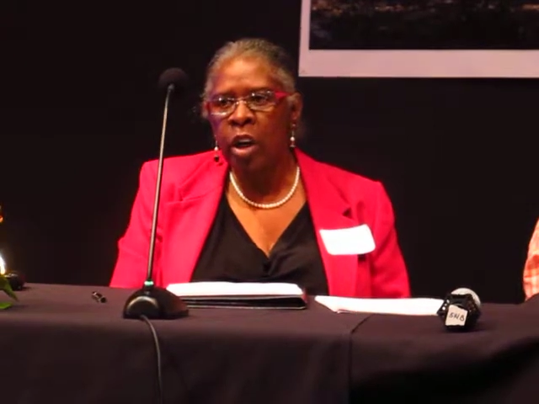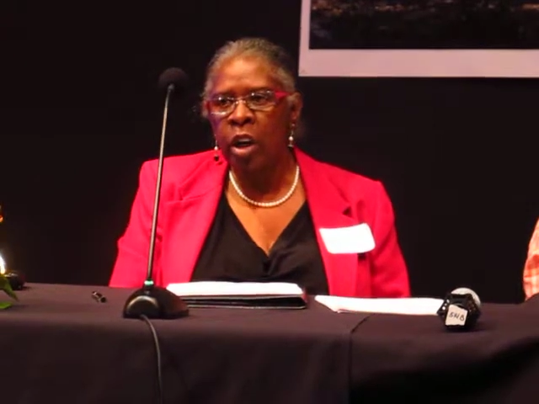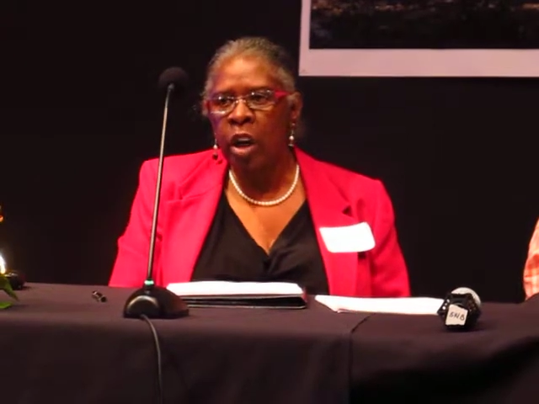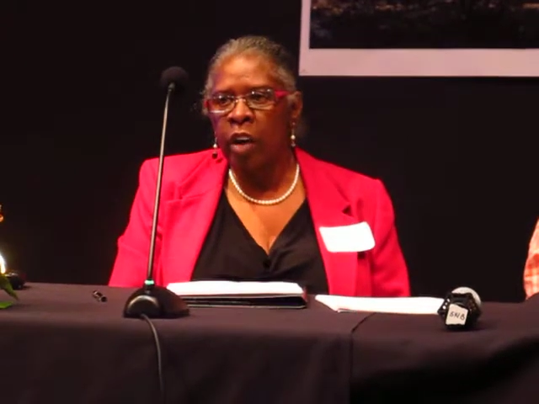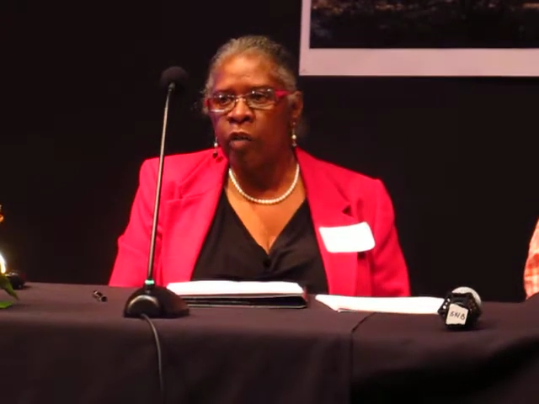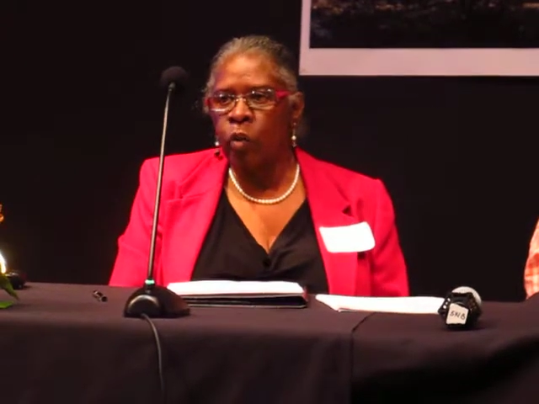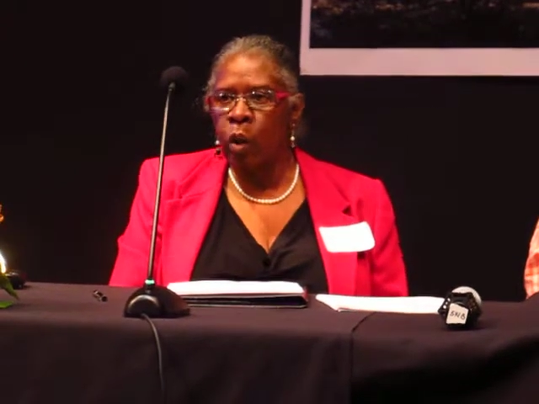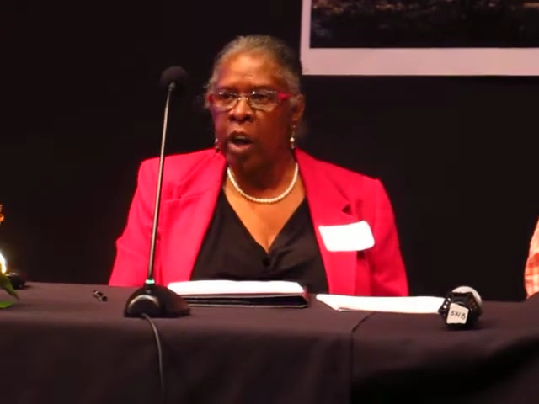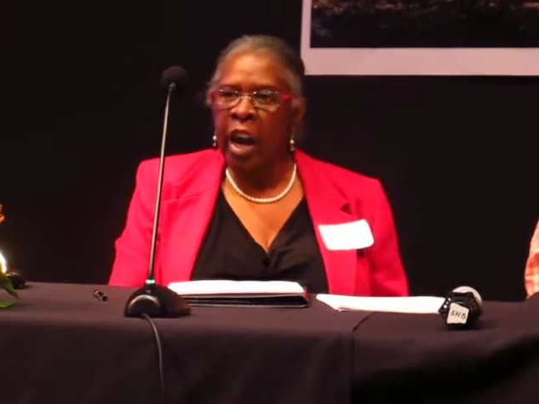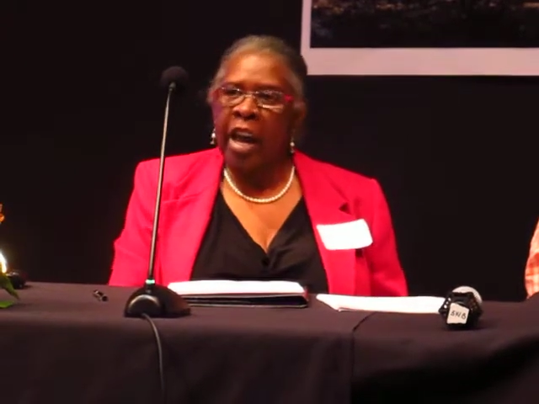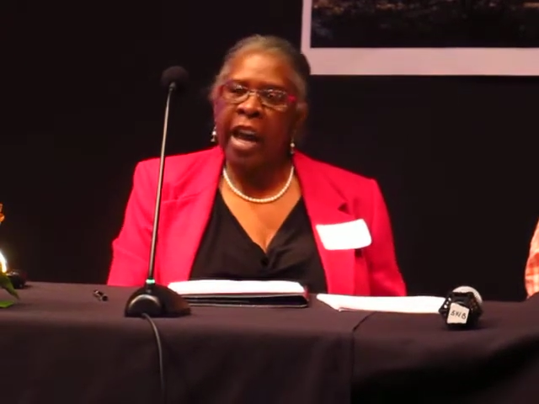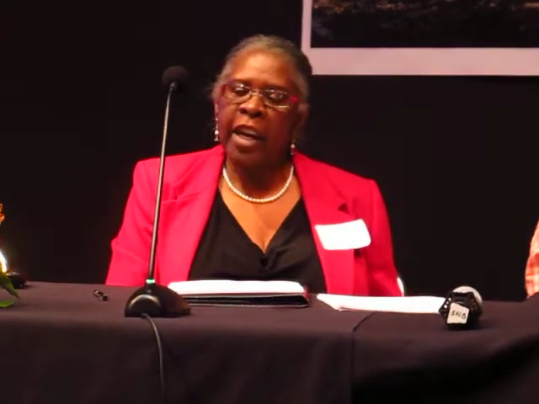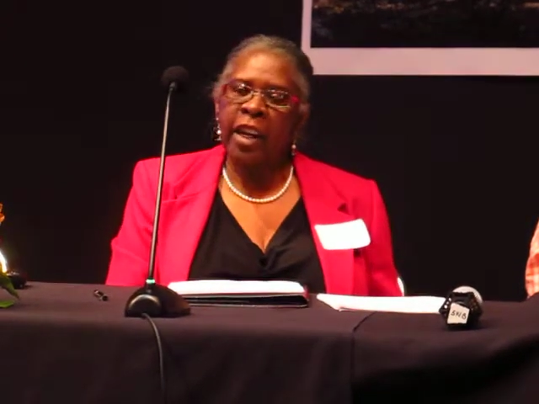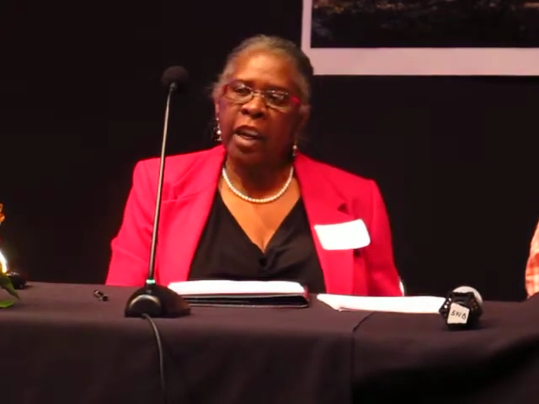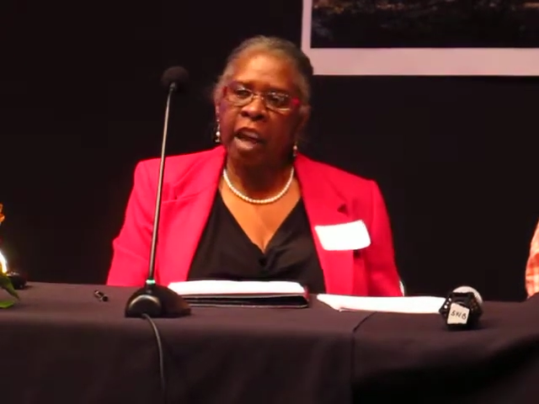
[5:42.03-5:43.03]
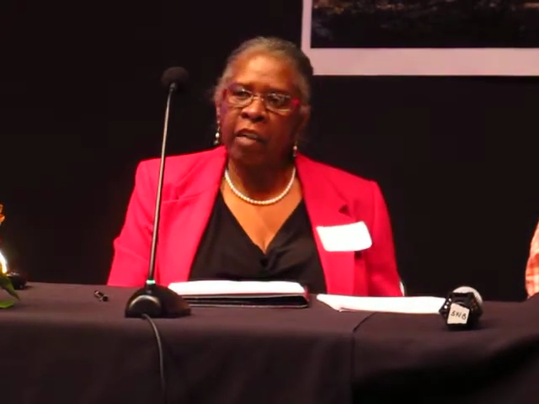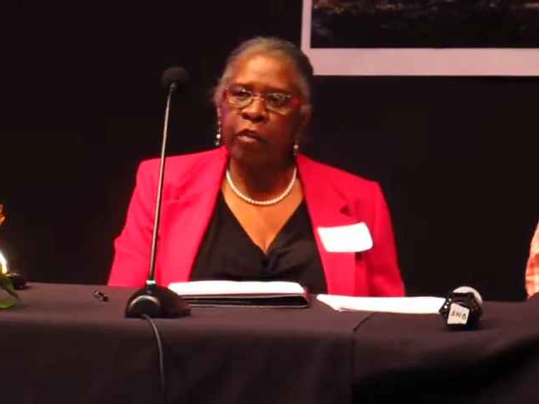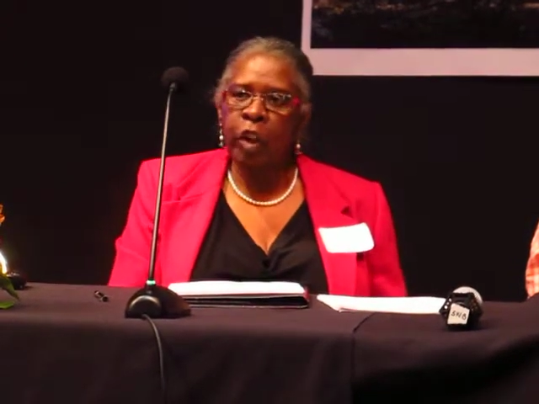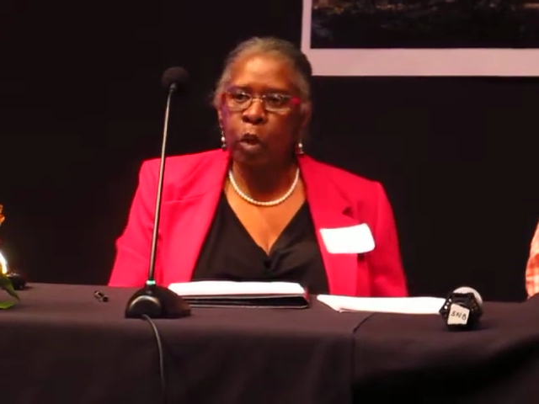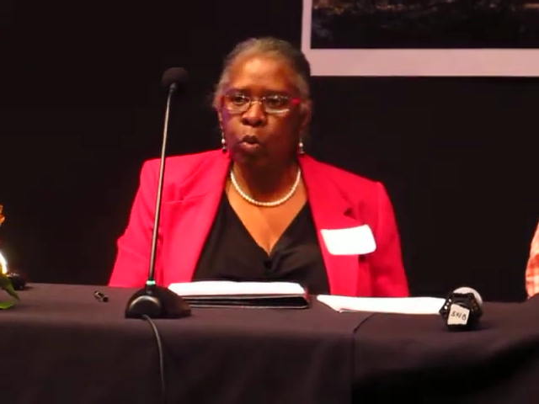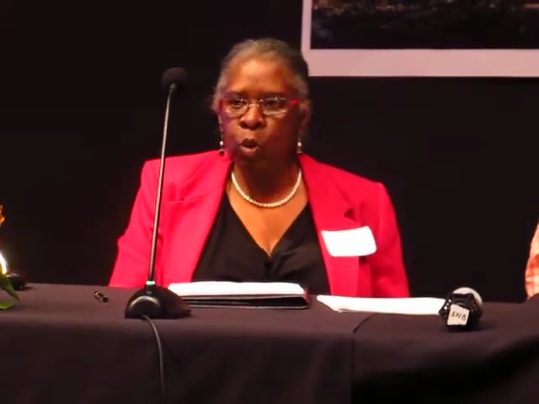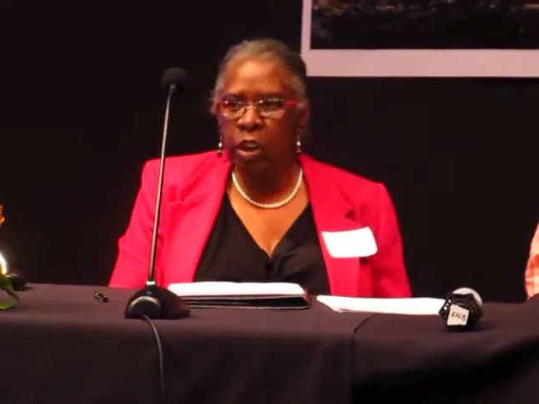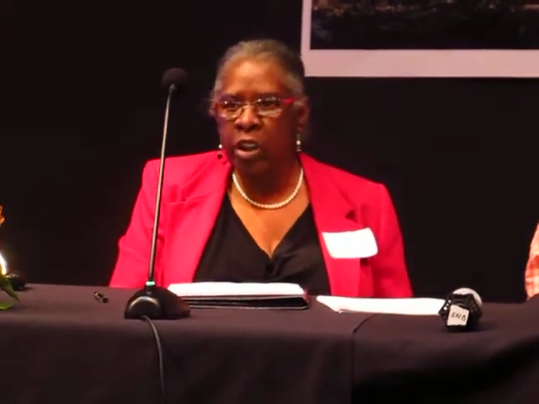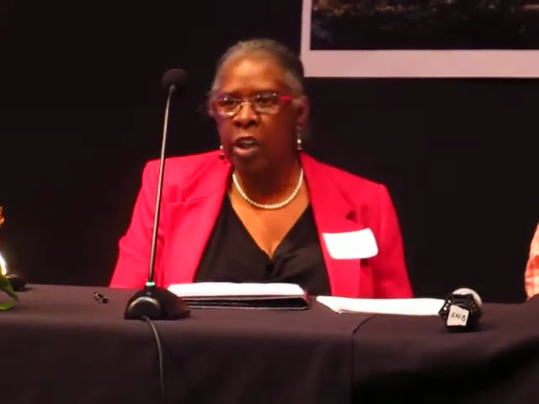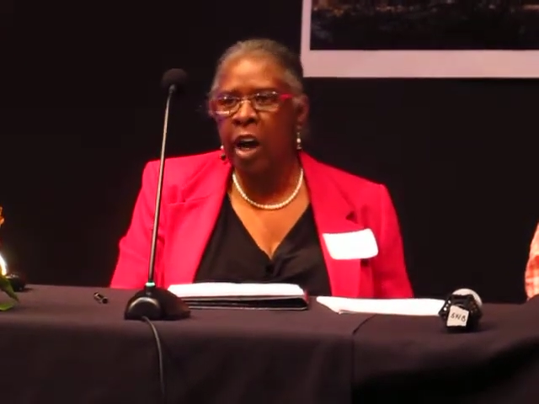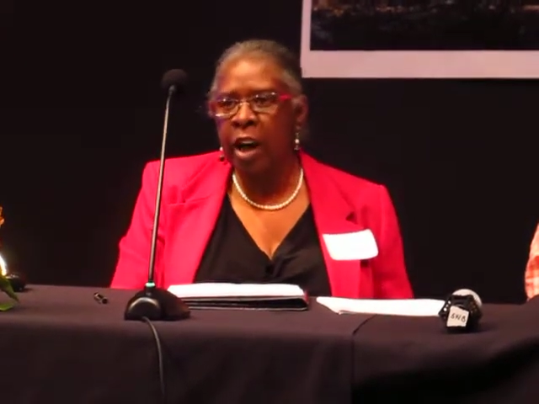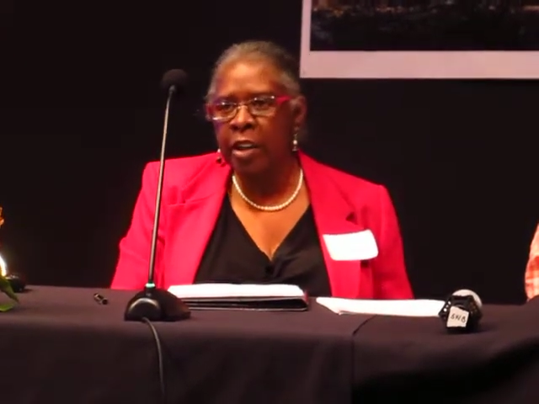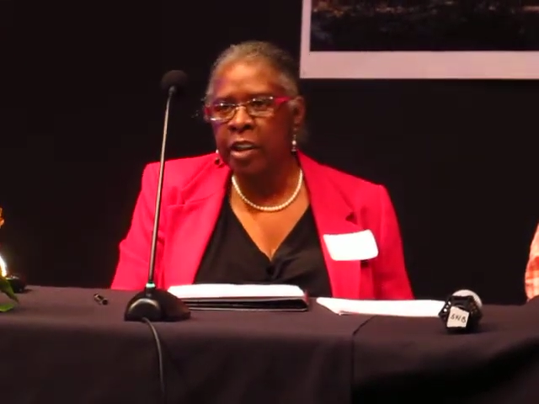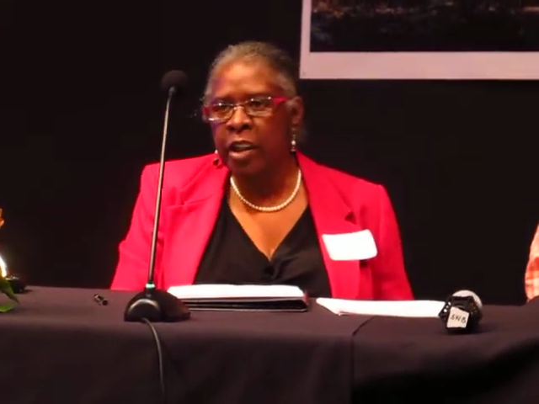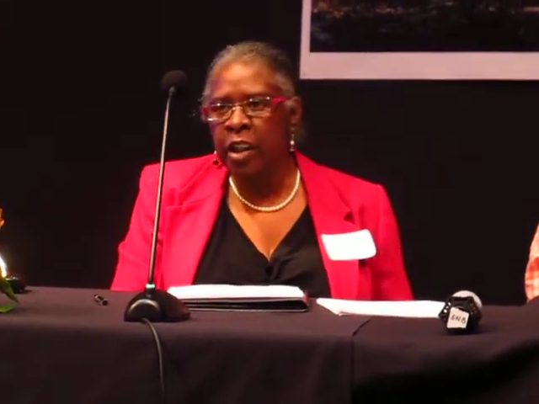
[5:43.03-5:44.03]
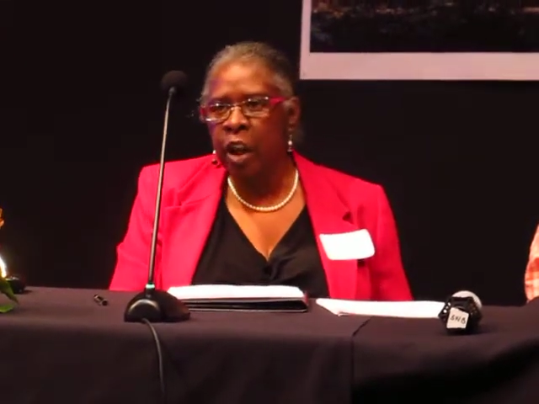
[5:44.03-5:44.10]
of what I had left in Wisconsin